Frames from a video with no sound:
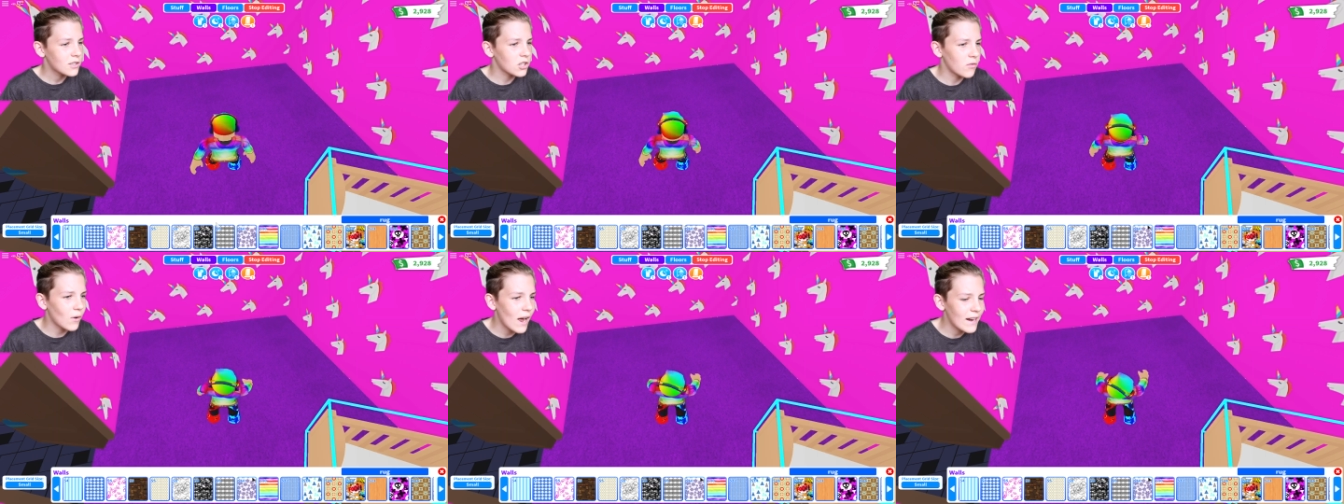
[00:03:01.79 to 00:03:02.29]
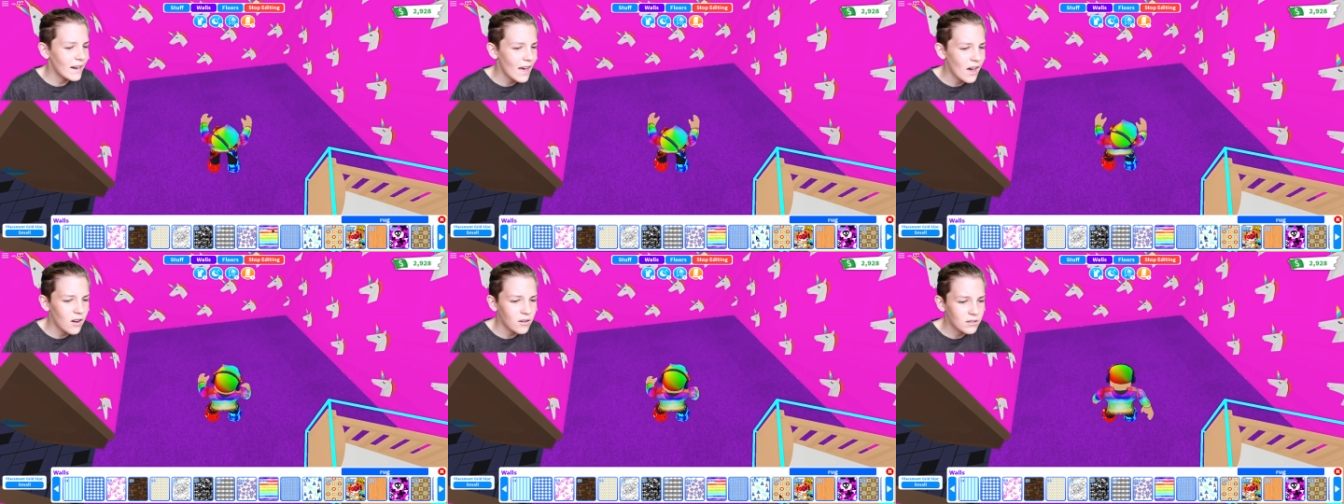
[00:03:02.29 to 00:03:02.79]
So right
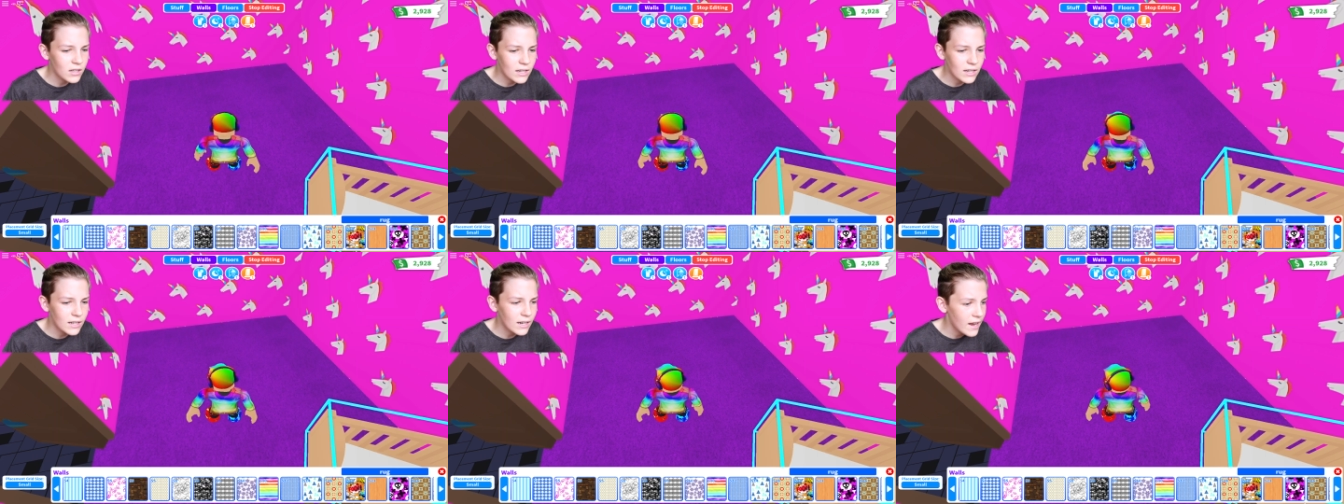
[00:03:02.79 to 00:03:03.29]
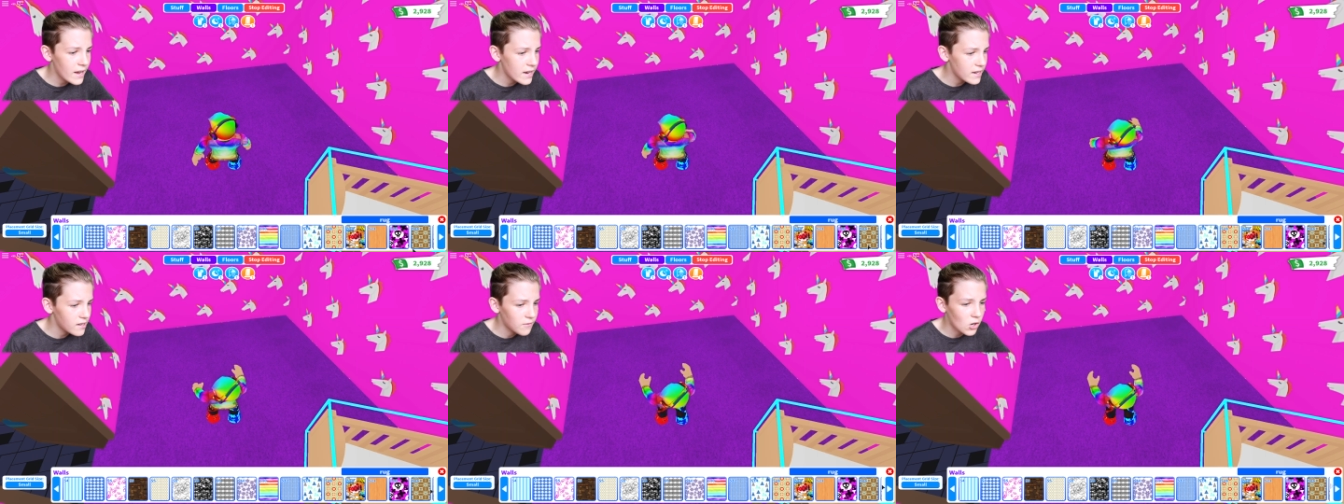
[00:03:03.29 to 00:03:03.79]
now
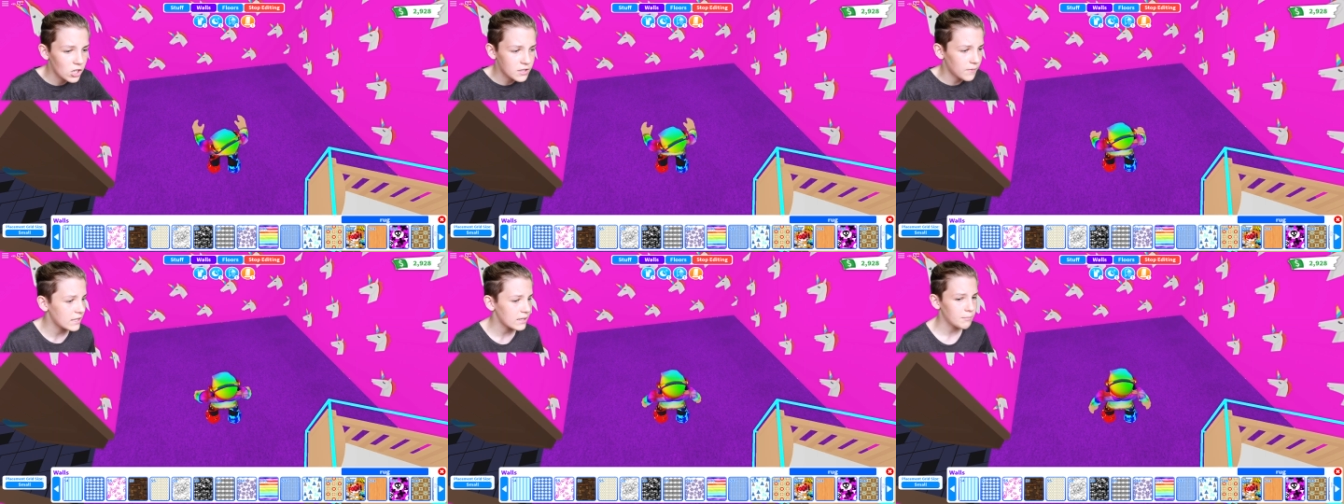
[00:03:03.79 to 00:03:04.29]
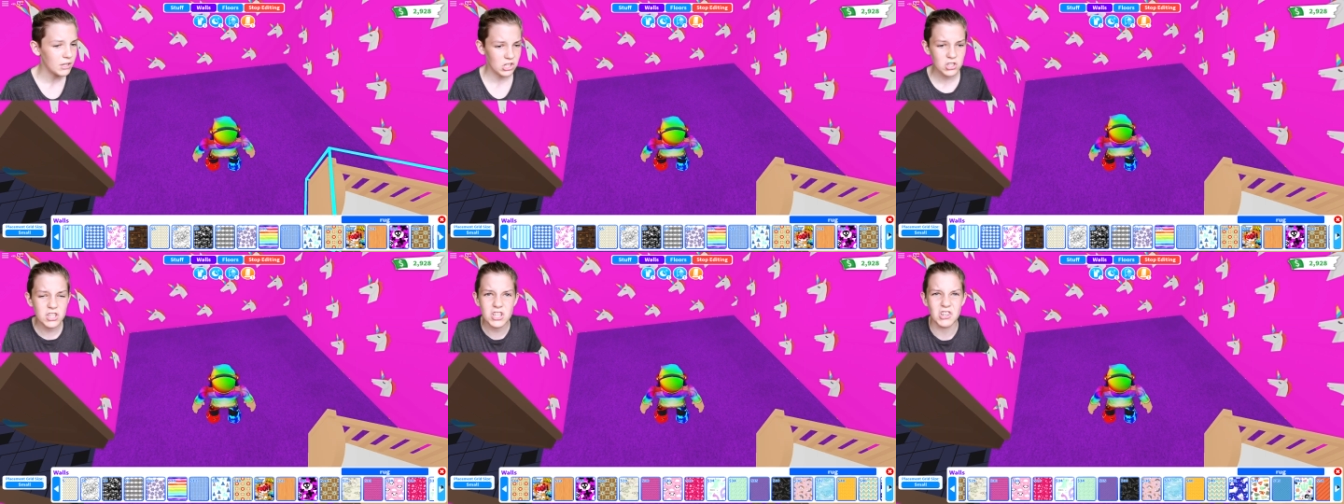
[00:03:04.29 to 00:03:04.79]
I have got to find something
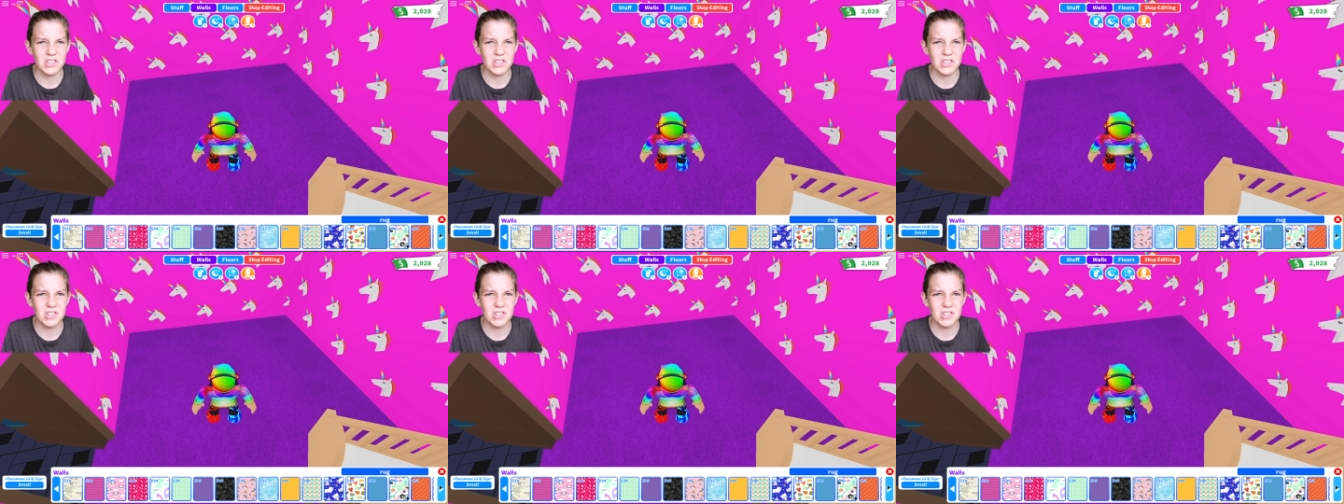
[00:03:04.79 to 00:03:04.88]
good to